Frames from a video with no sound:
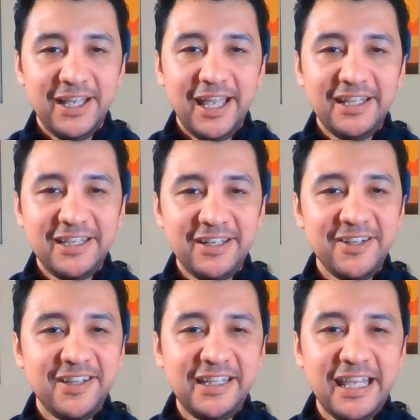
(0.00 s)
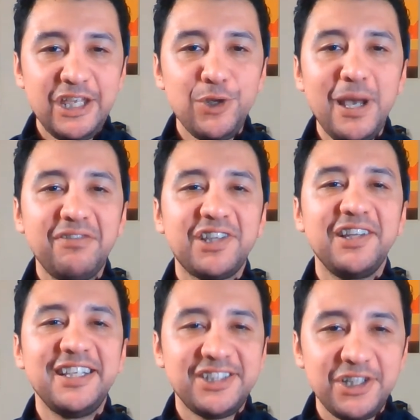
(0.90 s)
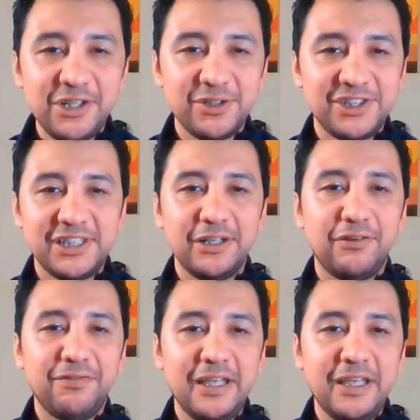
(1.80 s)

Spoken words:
At the end of the day, you have to listen to yourself,